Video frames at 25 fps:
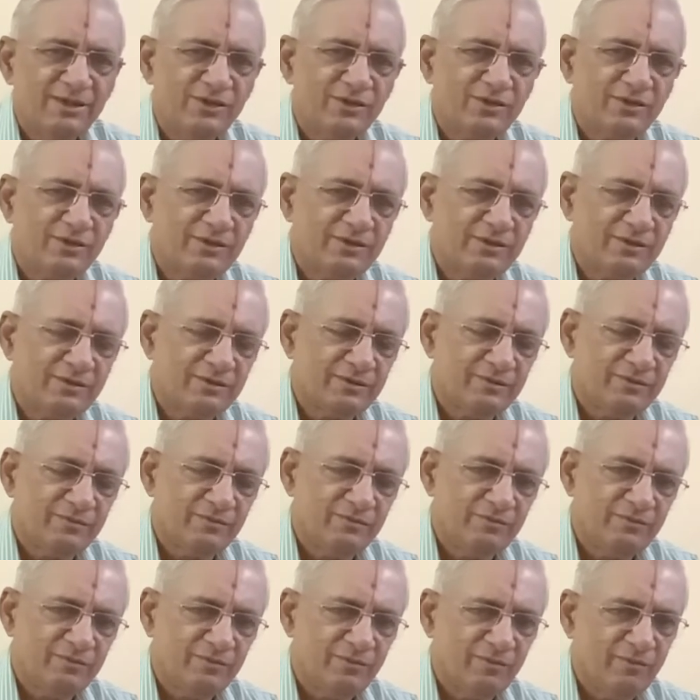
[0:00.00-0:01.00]
so
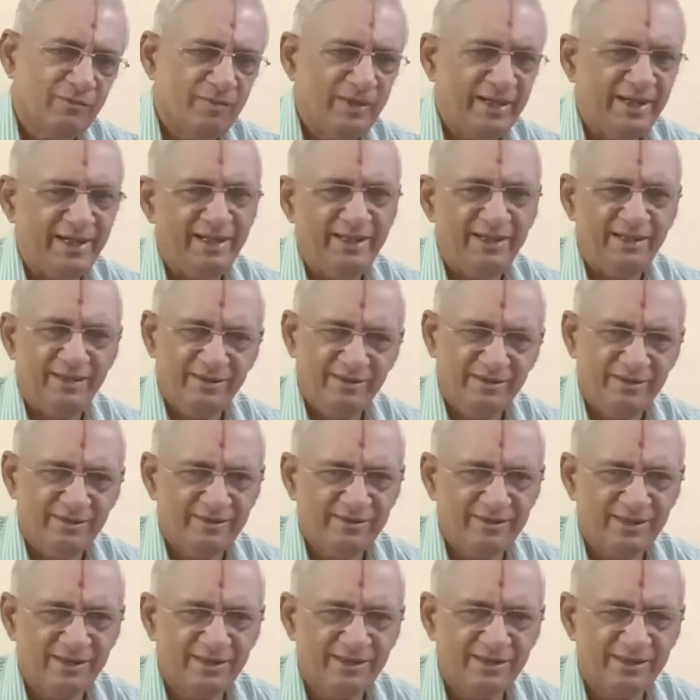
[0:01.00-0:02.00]
many
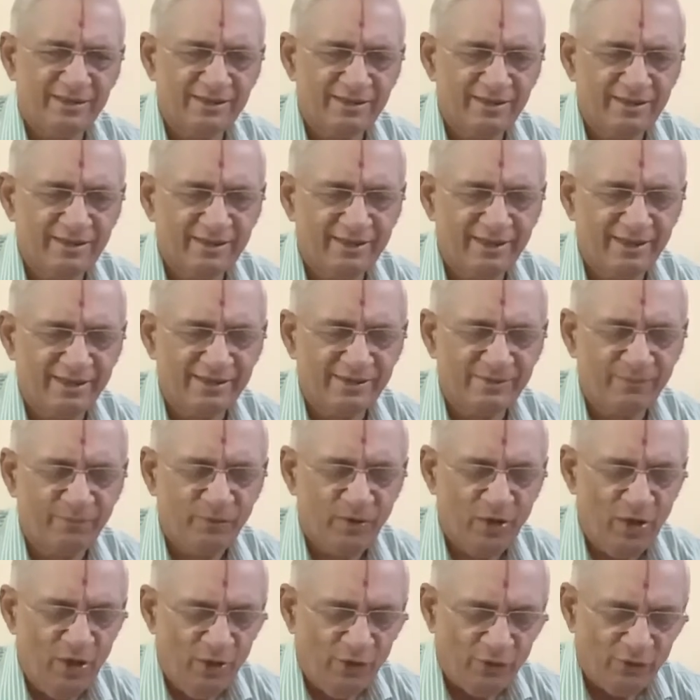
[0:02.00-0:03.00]
such things.
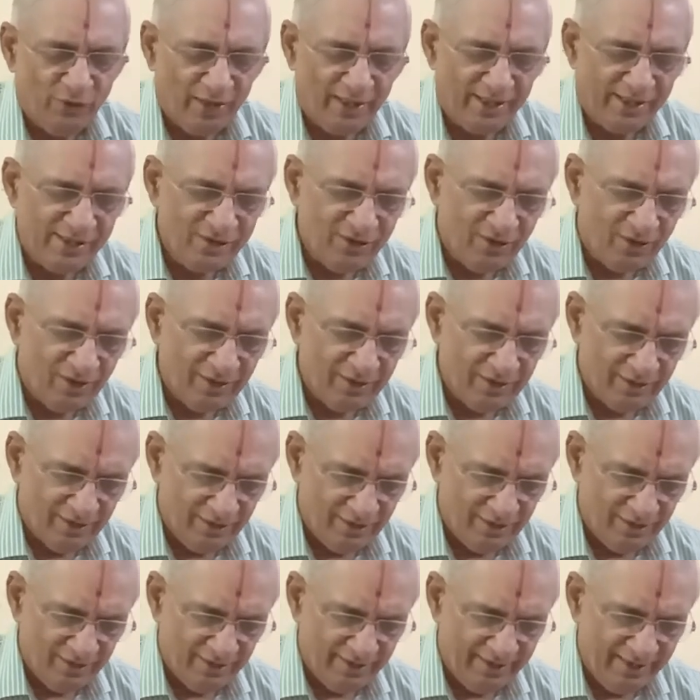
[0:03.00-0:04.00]
So let us
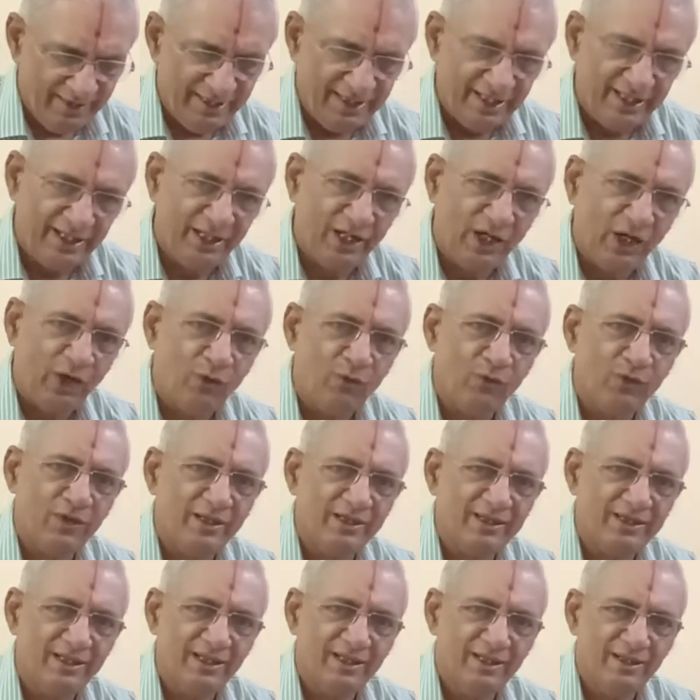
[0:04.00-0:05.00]
not get drowned
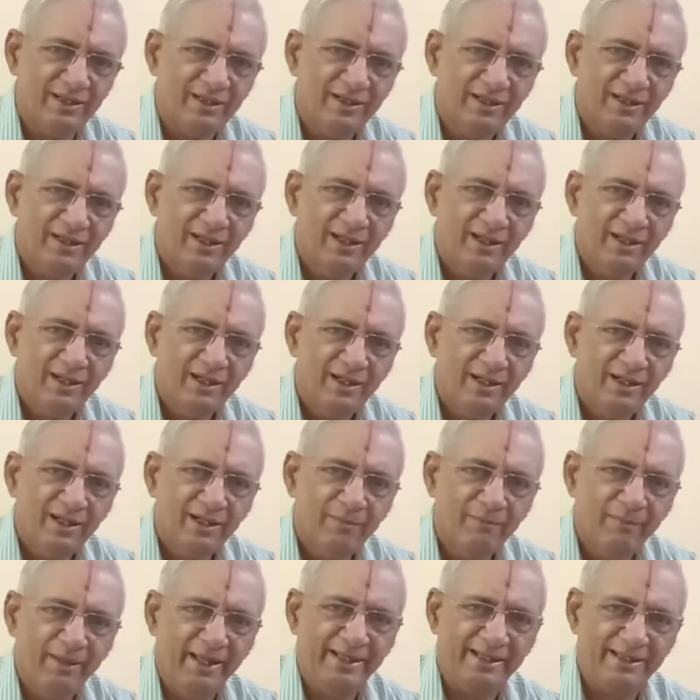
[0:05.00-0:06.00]
in the
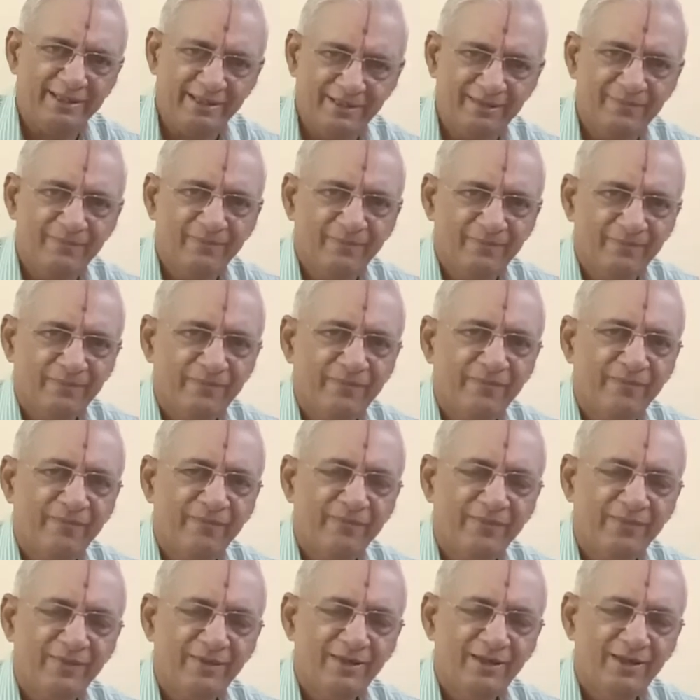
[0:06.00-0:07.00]
math.
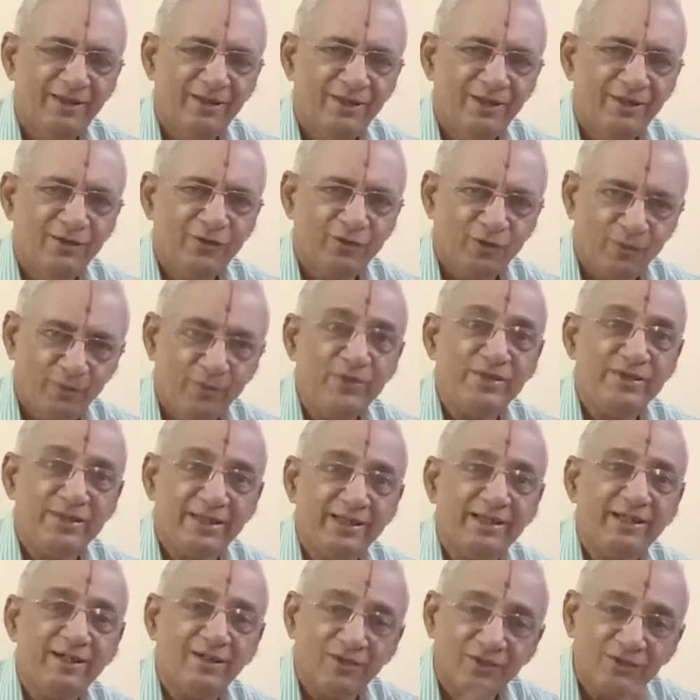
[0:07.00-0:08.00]
So
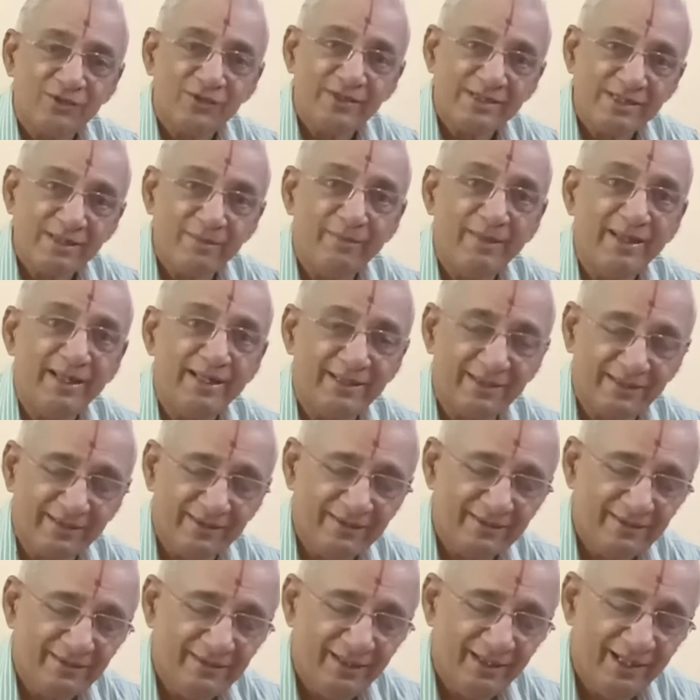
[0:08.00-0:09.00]
music also is a math.
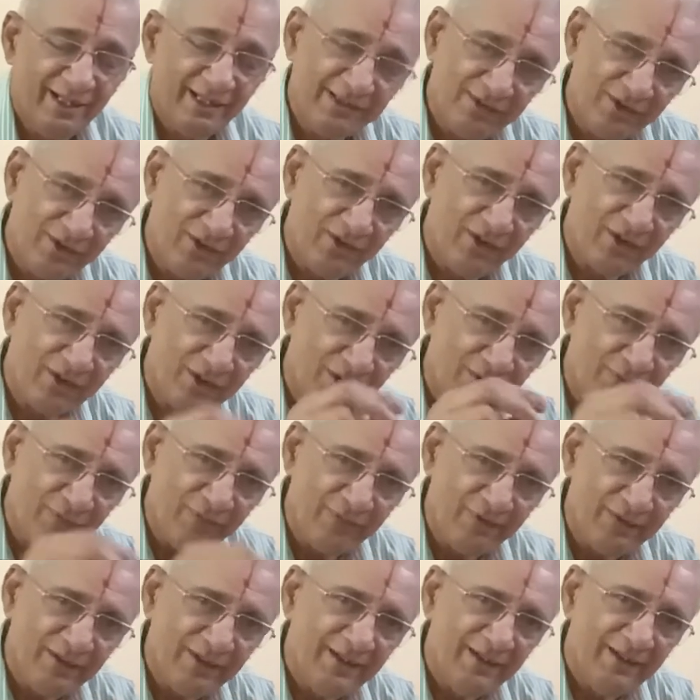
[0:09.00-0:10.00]
It has a lot of
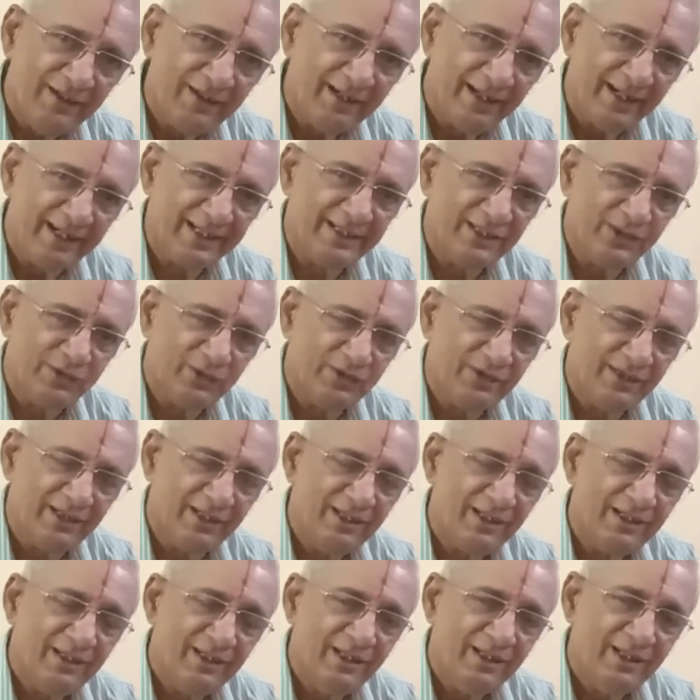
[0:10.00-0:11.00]
connection to
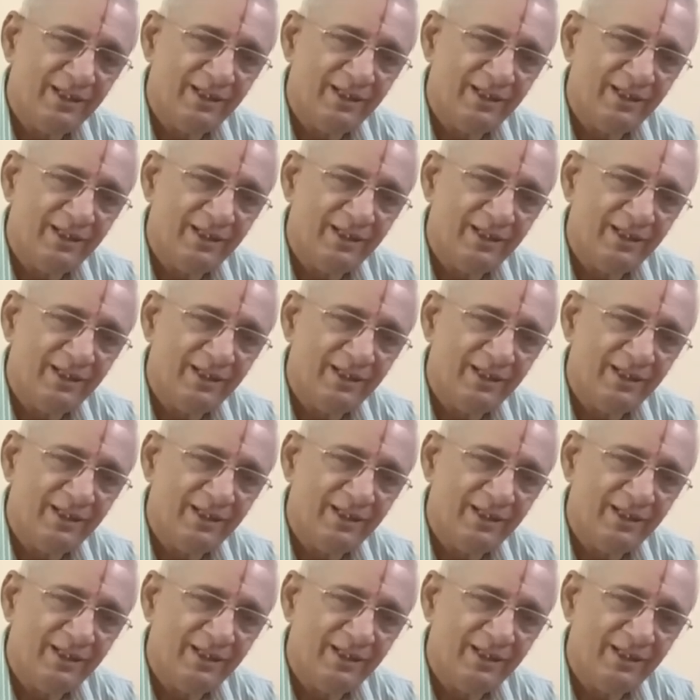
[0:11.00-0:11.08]
the